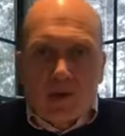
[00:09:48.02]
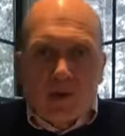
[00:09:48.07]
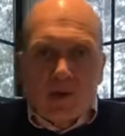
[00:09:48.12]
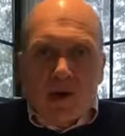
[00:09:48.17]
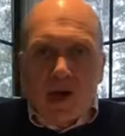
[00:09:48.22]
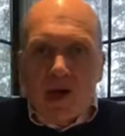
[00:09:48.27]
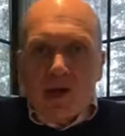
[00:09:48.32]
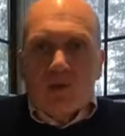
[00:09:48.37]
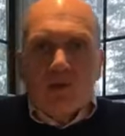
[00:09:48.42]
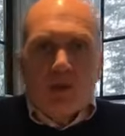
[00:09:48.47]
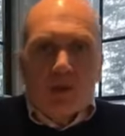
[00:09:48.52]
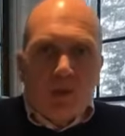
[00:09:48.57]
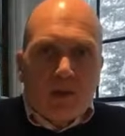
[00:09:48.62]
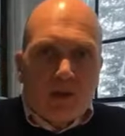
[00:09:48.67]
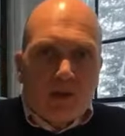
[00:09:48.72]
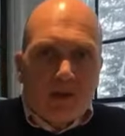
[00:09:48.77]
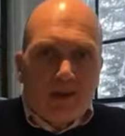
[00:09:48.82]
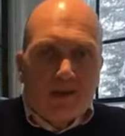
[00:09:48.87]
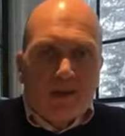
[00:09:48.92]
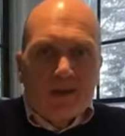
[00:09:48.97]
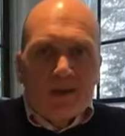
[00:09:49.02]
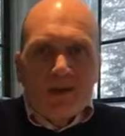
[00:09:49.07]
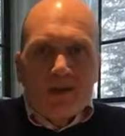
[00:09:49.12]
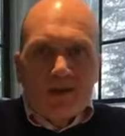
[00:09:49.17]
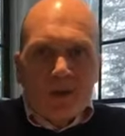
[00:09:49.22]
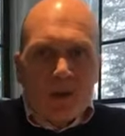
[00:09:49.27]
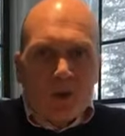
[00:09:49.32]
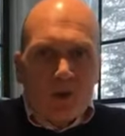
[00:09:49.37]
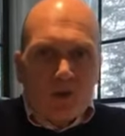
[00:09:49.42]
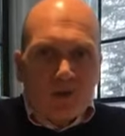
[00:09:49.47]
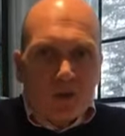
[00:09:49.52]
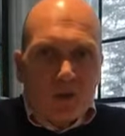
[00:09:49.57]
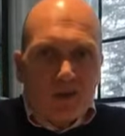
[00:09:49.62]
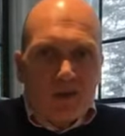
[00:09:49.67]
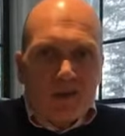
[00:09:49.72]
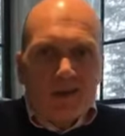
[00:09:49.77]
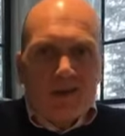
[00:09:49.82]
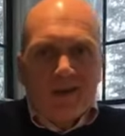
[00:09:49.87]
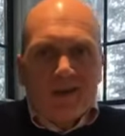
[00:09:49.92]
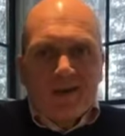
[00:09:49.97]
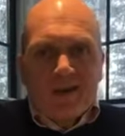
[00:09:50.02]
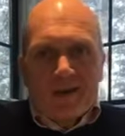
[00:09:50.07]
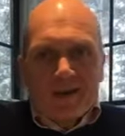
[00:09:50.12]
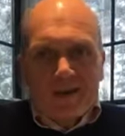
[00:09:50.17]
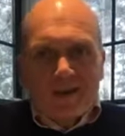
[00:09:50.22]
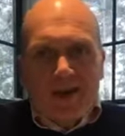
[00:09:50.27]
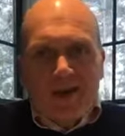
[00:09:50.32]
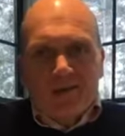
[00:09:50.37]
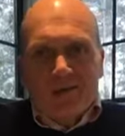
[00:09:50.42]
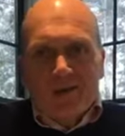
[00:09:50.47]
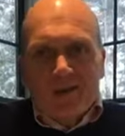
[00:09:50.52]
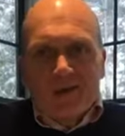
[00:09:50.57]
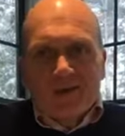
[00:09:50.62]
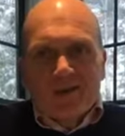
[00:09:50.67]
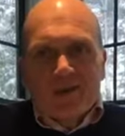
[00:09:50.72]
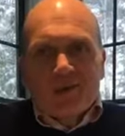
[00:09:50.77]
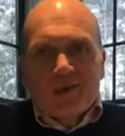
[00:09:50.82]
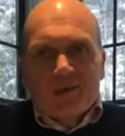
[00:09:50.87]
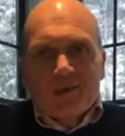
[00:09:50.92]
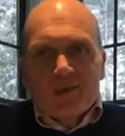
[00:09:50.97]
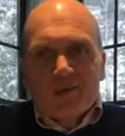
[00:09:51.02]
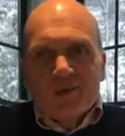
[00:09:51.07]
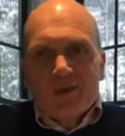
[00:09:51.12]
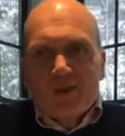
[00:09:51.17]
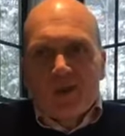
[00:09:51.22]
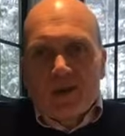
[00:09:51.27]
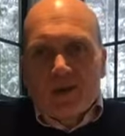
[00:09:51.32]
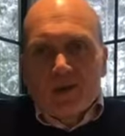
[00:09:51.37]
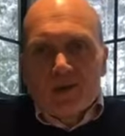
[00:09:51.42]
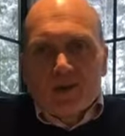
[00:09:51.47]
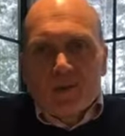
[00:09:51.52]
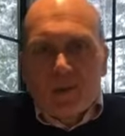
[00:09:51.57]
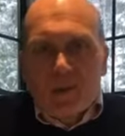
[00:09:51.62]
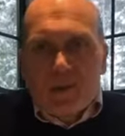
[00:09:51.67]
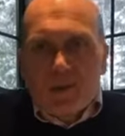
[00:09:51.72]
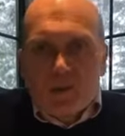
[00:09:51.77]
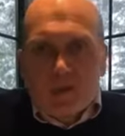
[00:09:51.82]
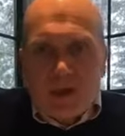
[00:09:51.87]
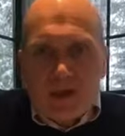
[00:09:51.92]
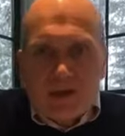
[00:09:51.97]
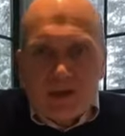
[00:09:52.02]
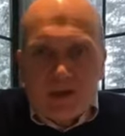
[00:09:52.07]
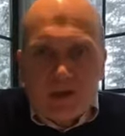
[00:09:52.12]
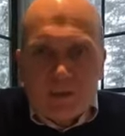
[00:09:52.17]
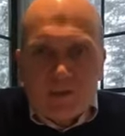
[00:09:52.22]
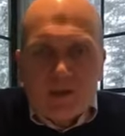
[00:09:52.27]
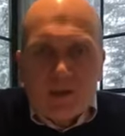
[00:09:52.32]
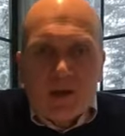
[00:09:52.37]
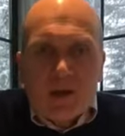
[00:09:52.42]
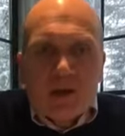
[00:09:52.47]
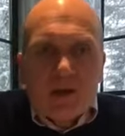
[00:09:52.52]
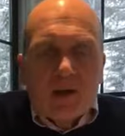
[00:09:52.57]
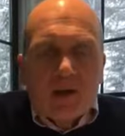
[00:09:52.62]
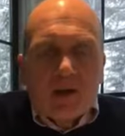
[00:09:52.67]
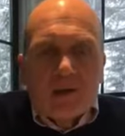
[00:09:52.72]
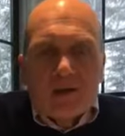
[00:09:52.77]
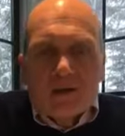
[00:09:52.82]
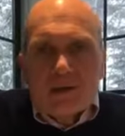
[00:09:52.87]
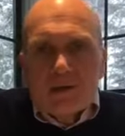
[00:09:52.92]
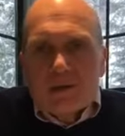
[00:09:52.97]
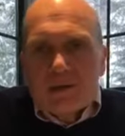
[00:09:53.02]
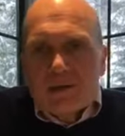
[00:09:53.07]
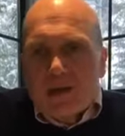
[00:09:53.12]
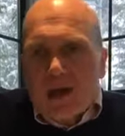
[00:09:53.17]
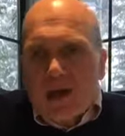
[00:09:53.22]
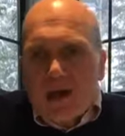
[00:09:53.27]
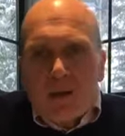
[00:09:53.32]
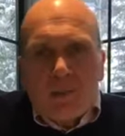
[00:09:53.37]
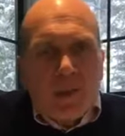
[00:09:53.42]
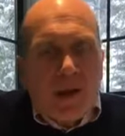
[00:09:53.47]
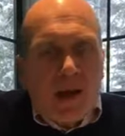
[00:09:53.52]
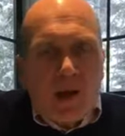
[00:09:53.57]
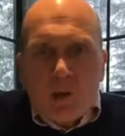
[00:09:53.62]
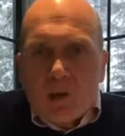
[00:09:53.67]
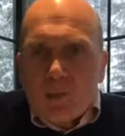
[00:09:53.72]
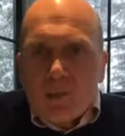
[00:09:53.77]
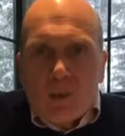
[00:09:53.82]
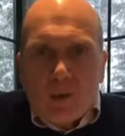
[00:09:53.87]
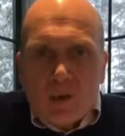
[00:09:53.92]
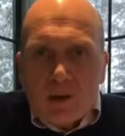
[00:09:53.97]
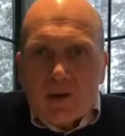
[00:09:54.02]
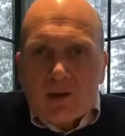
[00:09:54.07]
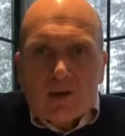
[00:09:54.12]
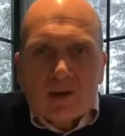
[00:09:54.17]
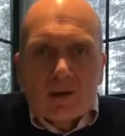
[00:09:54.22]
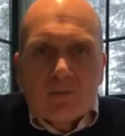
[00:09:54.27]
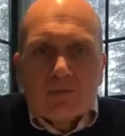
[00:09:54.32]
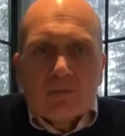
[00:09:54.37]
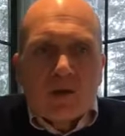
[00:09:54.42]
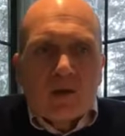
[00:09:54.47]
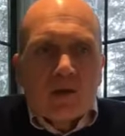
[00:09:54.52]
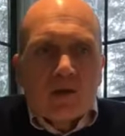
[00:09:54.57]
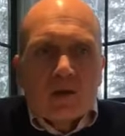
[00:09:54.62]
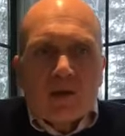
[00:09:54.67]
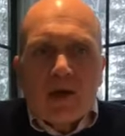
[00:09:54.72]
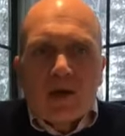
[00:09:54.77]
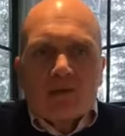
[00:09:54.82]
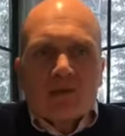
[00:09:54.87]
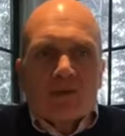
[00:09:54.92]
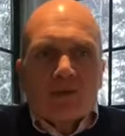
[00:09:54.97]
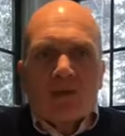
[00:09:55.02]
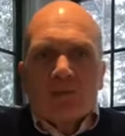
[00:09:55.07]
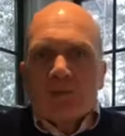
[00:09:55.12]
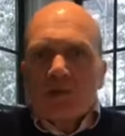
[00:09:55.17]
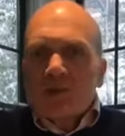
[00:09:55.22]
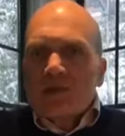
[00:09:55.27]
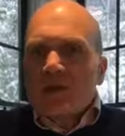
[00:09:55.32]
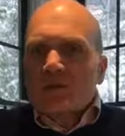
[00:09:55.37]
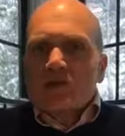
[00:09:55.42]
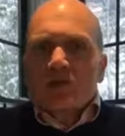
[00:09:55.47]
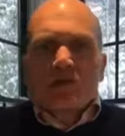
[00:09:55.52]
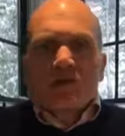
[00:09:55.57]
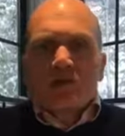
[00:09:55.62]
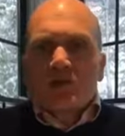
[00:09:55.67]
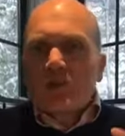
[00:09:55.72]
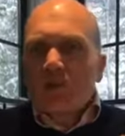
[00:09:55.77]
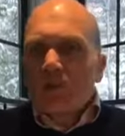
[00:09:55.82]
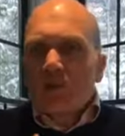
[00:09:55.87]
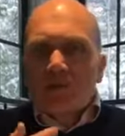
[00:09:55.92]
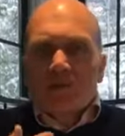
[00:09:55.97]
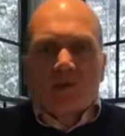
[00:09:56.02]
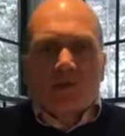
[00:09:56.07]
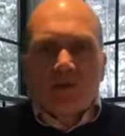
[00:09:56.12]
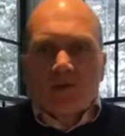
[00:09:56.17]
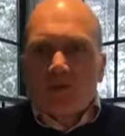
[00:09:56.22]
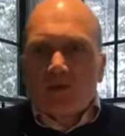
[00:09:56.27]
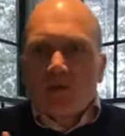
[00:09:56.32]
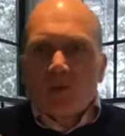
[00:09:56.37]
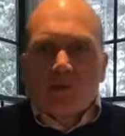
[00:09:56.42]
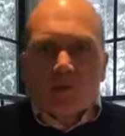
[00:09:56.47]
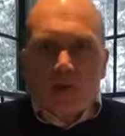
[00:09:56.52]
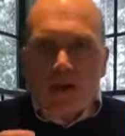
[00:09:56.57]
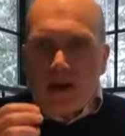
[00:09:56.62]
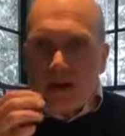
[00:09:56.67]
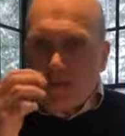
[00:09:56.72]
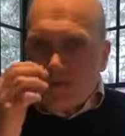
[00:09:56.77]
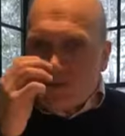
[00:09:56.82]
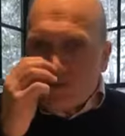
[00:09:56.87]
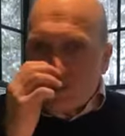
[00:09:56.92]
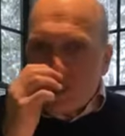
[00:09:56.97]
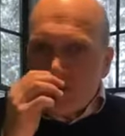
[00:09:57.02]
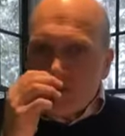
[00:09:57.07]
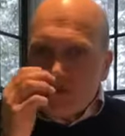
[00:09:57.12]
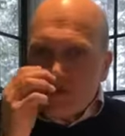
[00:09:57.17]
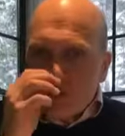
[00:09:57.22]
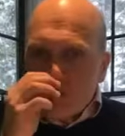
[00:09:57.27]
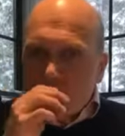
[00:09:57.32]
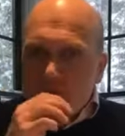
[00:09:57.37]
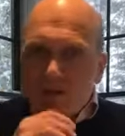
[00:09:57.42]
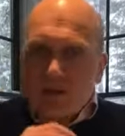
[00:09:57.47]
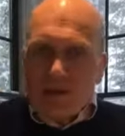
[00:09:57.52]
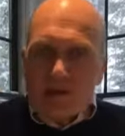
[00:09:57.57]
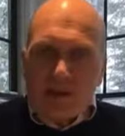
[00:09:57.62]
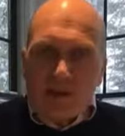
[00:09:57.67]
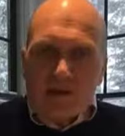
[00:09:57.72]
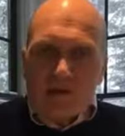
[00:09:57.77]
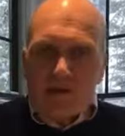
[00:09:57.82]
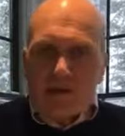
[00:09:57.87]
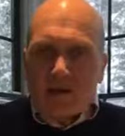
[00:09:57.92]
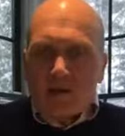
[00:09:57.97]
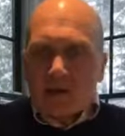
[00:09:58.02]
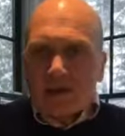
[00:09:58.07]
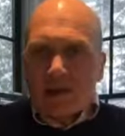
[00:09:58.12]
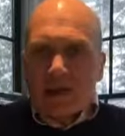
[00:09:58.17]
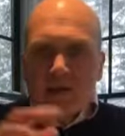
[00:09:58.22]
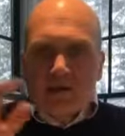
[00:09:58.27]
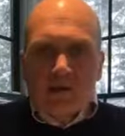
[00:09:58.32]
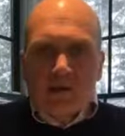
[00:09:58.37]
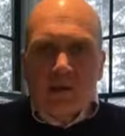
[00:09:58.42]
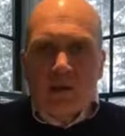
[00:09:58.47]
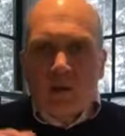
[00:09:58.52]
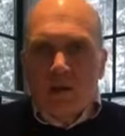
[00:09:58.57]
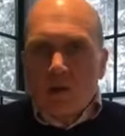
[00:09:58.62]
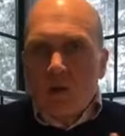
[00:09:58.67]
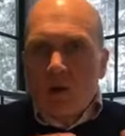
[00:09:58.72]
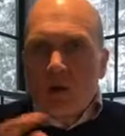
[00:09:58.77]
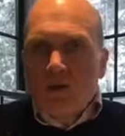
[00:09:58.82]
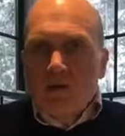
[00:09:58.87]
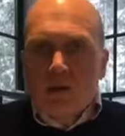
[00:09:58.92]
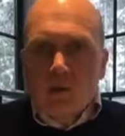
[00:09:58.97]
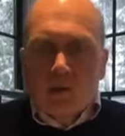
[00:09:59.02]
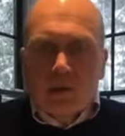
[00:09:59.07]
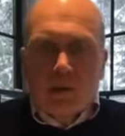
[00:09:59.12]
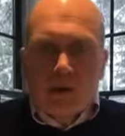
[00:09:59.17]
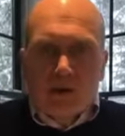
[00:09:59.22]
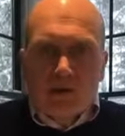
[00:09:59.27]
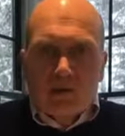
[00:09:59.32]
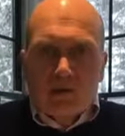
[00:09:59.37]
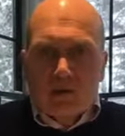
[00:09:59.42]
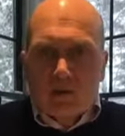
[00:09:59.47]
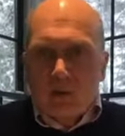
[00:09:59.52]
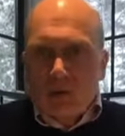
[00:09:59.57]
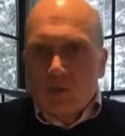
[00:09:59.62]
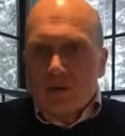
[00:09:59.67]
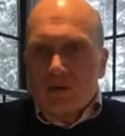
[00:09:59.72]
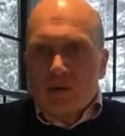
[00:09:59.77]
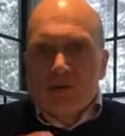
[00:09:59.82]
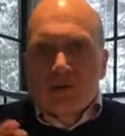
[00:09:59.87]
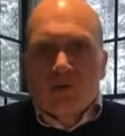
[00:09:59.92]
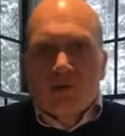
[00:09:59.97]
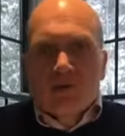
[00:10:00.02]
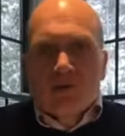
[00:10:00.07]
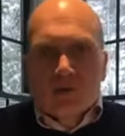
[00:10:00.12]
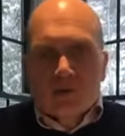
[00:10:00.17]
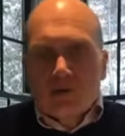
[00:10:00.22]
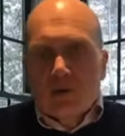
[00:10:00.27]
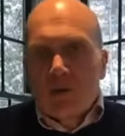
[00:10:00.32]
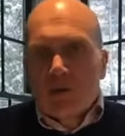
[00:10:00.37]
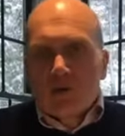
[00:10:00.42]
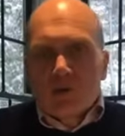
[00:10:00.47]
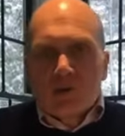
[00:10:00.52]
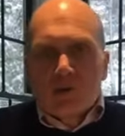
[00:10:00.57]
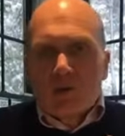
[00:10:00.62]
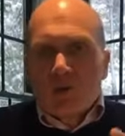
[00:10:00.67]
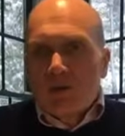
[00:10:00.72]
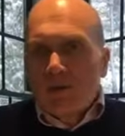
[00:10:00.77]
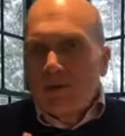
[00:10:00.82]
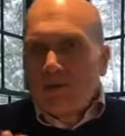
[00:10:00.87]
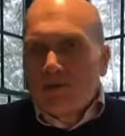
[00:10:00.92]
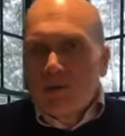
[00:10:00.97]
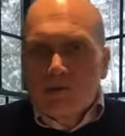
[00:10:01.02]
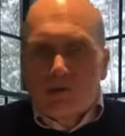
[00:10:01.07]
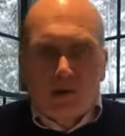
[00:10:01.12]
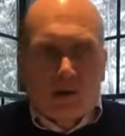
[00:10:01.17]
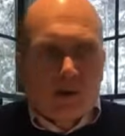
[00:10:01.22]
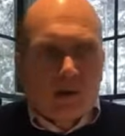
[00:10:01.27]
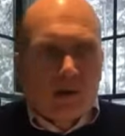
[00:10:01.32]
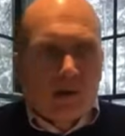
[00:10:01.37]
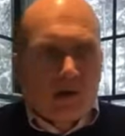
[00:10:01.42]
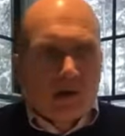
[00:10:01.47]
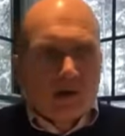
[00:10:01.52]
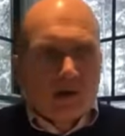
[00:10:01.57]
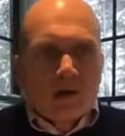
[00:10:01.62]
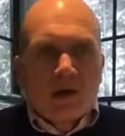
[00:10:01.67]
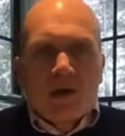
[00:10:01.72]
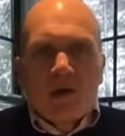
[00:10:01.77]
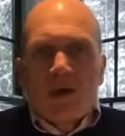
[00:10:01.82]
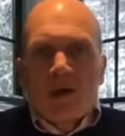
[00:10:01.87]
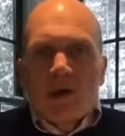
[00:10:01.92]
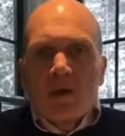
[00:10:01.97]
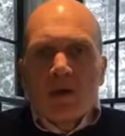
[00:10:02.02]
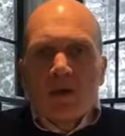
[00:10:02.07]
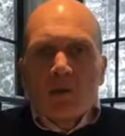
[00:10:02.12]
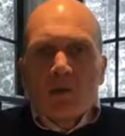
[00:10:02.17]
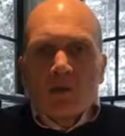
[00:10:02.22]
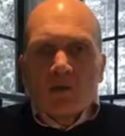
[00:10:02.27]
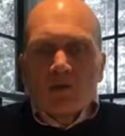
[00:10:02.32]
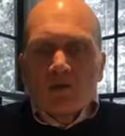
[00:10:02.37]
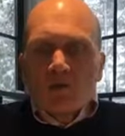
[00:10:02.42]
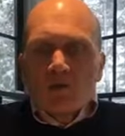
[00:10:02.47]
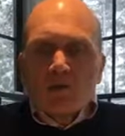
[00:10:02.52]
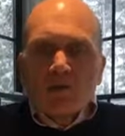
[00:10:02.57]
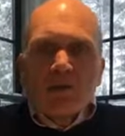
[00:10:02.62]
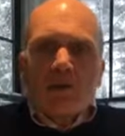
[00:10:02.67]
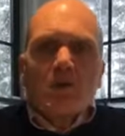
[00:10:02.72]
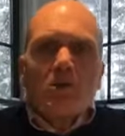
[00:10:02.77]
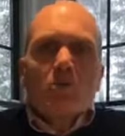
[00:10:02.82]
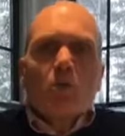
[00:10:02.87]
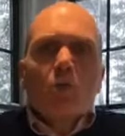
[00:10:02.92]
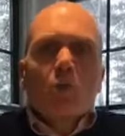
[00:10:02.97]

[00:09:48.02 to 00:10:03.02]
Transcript: I repeat, a written confidential information memorandum. Not a PowerPoint, Not something that's just a bunch of different graphs, not something that has like lines going all over the place or all these different charts with all these different colors, but written